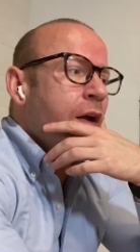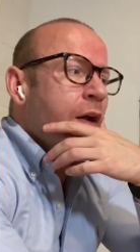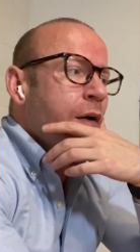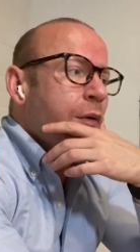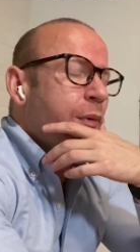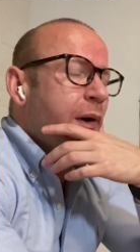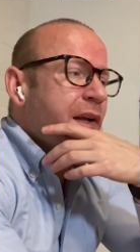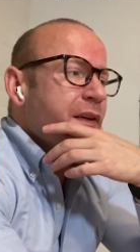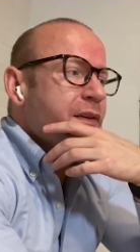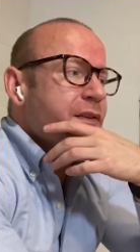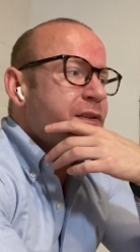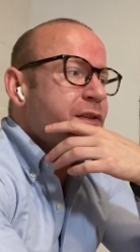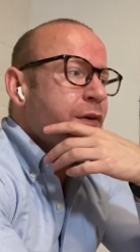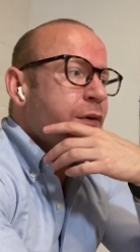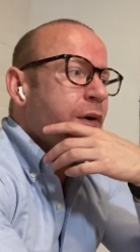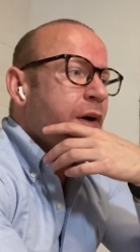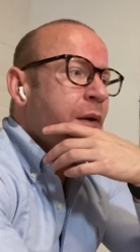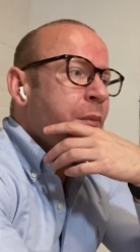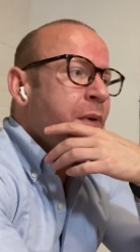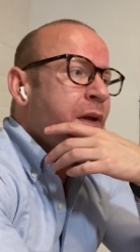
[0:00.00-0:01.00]
Right.
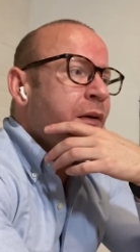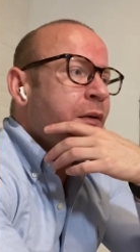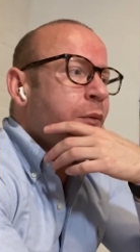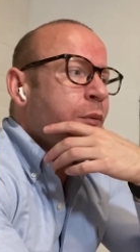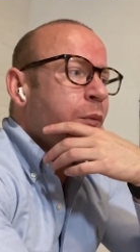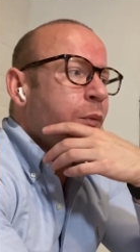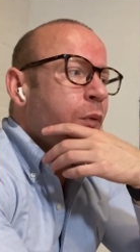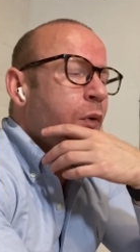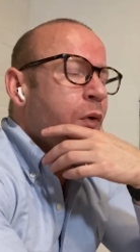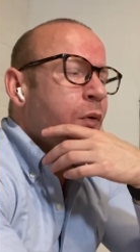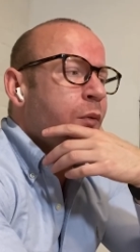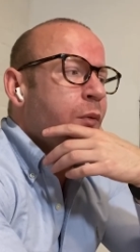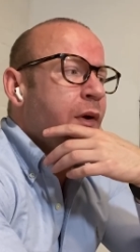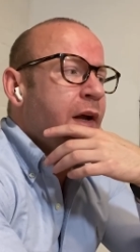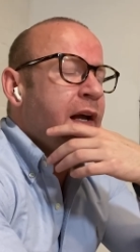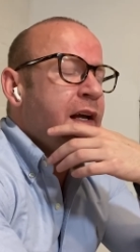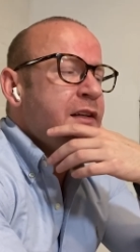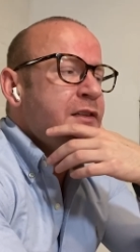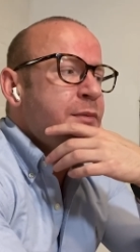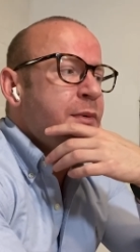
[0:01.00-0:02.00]
So, I mean,
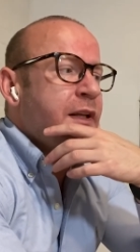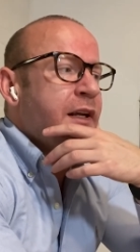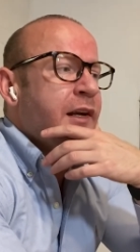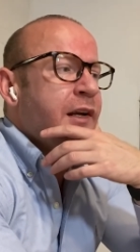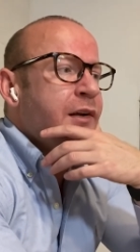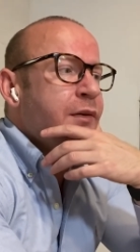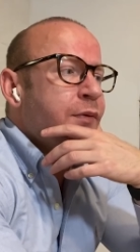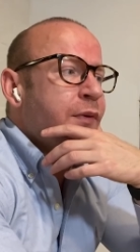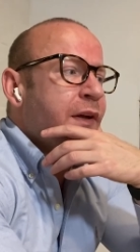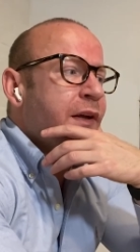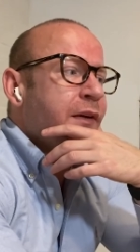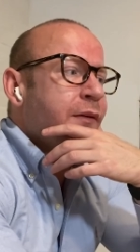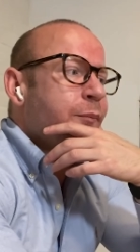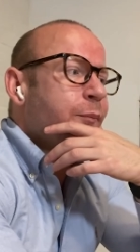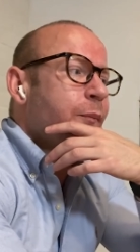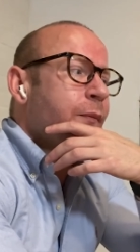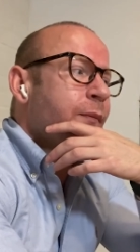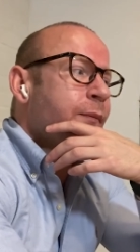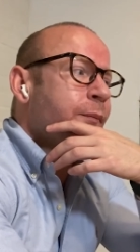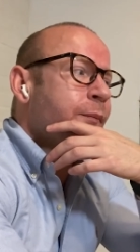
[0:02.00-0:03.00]
as with
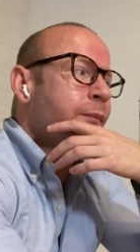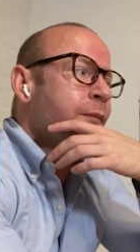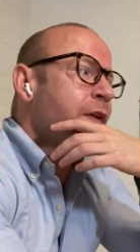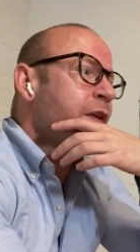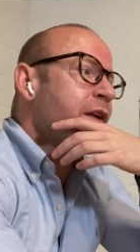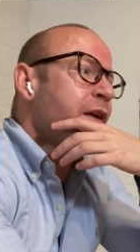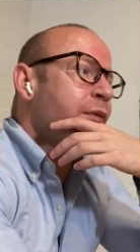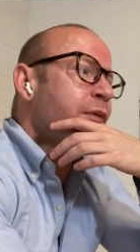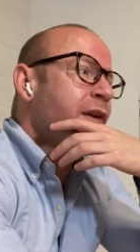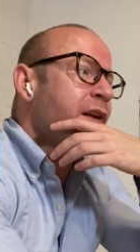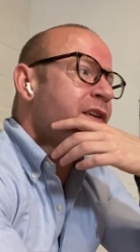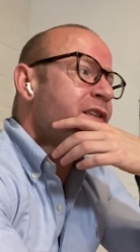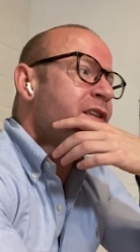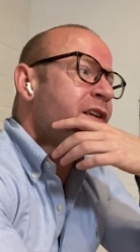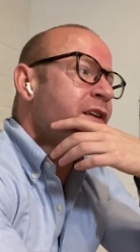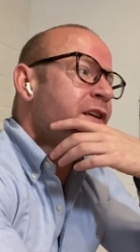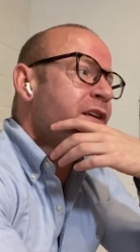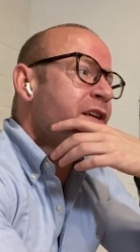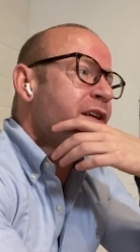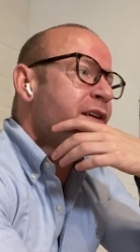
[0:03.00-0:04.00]
anything, the devil is
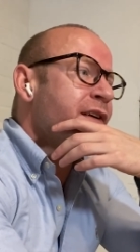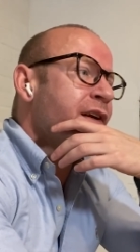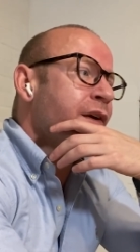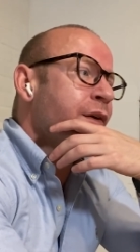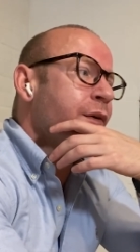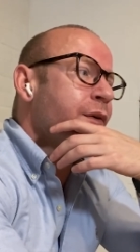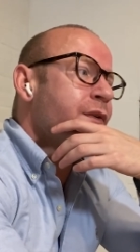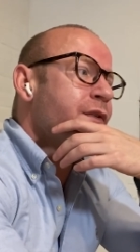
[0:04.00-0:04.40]
in the details.